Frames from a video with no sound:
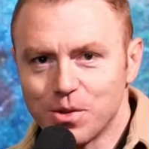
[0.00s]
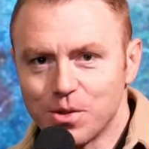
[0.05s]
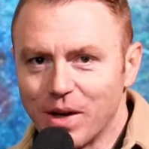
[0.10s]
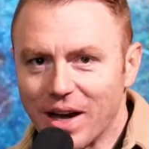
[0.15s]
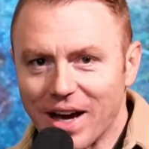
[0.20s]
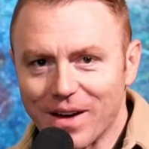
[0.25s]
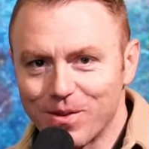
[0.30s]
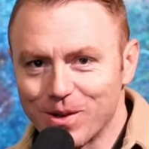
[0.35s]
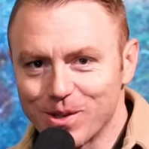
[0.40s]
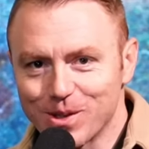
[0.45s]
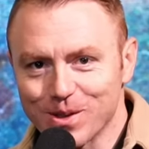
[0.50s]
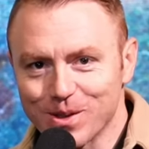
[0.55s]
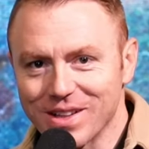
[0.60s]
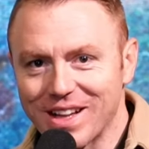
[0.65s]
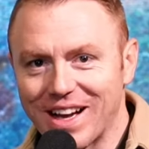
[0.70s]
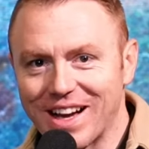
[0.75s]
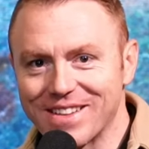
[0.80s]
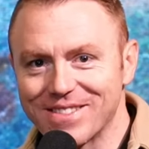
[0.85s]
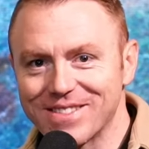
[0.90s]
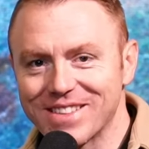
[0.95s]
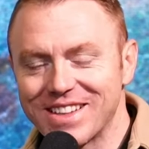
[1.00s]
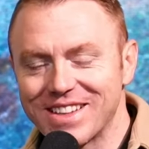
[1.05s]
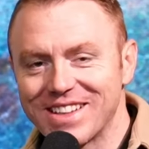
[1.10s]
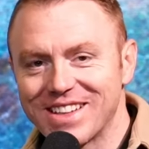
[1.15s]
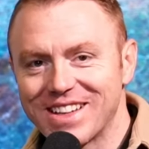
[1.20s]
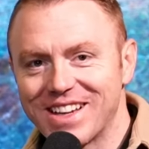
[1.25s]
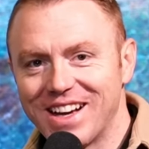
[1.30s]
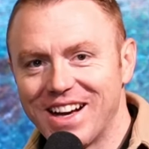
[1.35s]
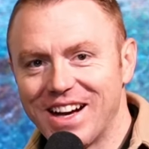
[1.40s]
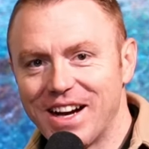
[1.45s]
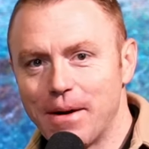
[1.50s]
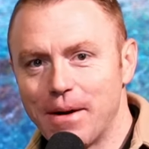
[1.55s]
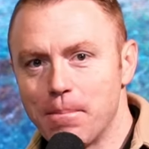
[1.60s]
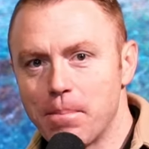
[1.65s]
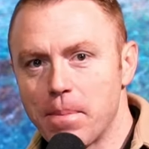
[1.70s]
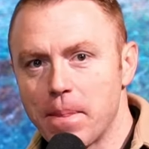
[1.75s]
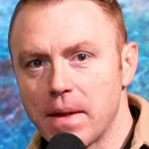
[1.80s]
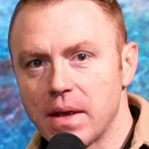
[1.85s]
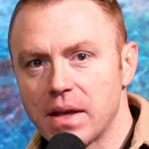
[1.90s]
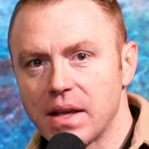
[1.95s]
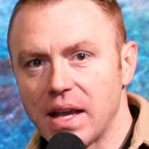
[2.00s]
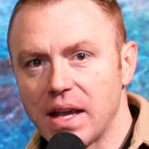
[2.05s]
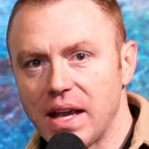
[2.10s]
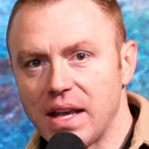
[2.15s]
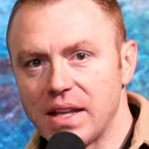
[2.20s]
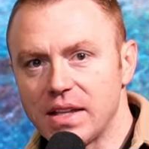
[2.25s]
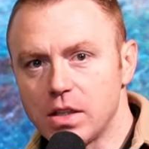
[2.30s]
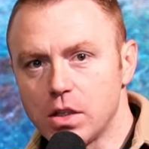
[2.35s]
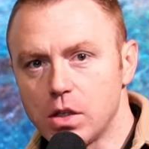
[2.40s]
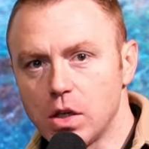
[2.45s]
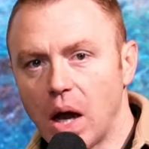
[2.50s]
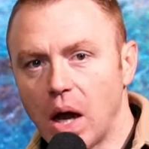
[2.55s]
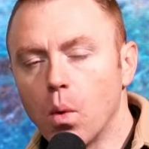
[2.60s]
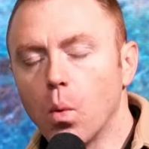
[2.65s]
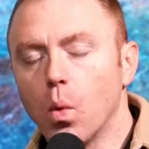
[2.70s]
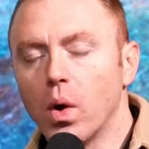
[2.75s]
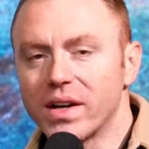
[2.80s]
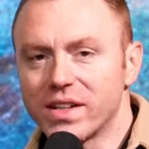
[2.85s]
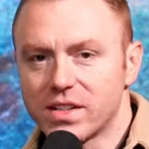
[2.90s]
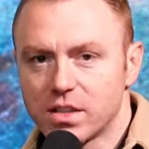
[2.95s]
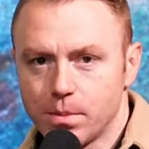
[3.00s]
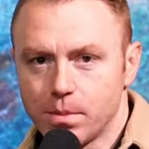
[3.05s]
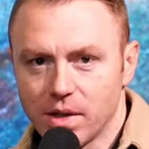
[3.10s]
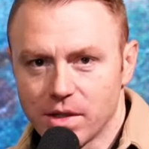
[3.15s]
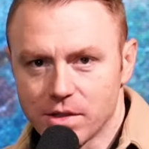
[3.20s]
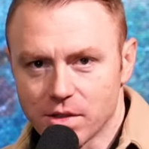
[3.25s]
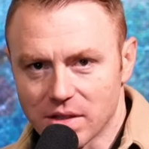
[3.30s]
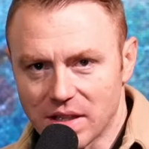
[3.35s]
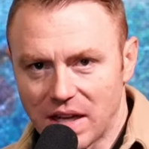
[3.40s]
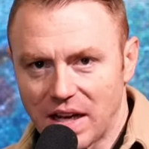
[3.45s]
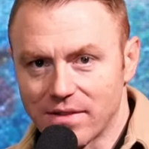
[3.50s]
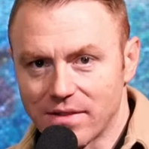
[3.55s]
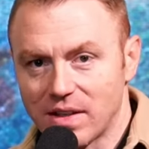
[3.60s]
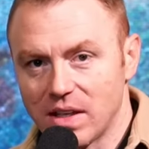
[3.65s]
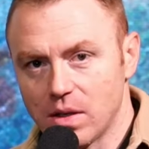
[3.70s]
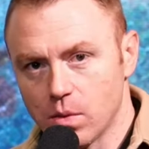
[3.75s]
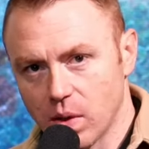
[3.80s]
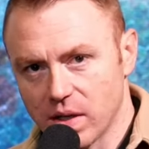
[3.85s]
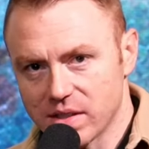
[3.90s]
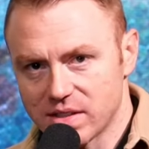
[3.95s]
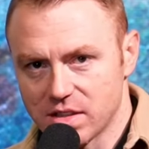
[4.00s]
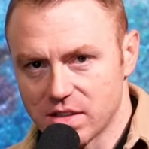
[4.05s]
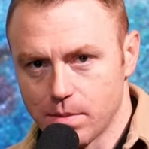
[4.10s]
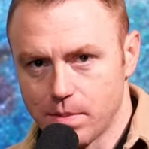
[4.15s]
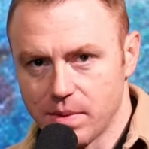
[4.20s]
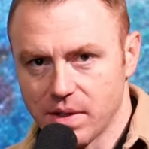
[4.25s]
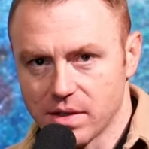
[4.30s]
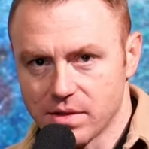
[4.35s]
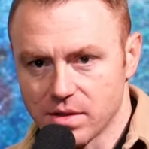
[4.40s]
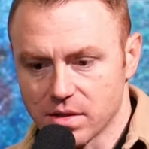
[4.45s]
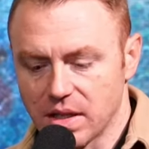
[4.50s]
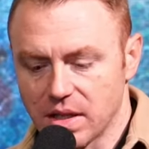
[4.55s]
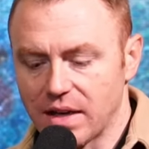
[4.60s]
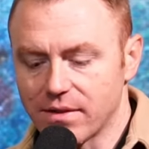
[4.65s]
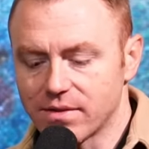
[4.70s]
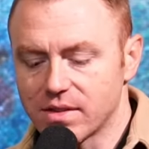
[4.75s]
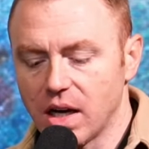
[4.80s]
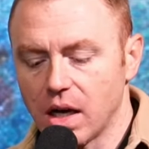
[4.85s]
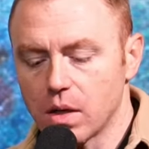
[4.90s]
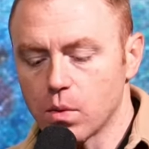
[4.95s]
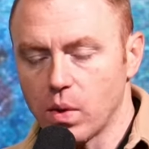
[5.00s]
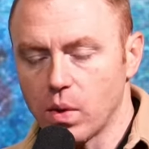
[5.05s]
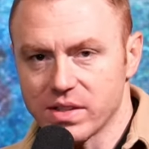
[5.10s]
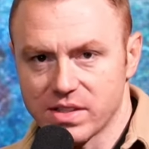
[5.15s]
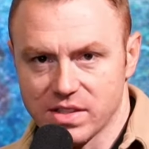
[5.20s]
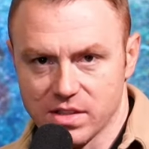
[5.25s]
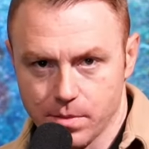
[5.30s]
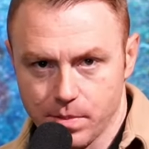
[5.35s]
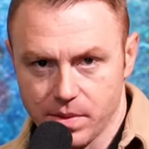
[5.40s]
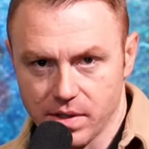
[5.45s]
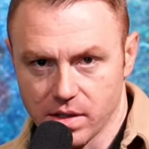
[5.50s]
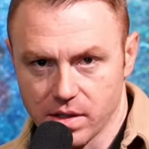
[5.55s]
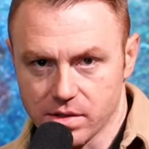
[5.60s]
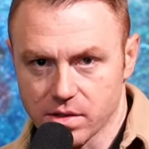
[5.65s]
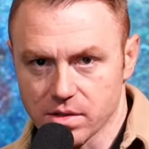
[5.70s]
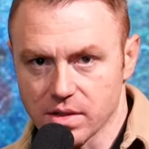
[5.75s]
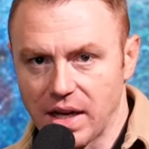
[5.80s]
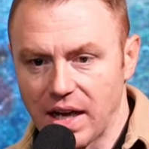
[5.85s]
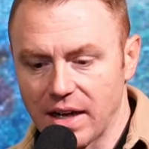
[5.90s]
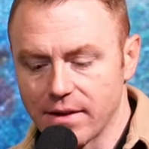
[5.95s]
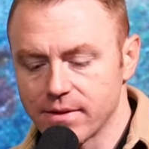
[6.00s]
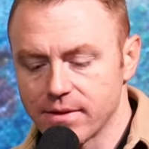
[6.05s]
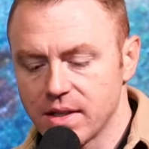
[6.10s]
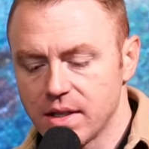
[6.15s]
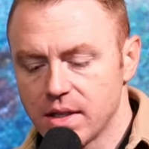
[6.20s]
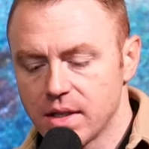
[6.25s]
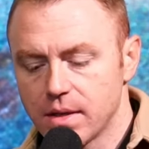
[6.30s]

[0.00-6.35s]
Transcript: have on your life. Um, and I want it to be on your life. He wants it to be on your life. God wants it to be on your life.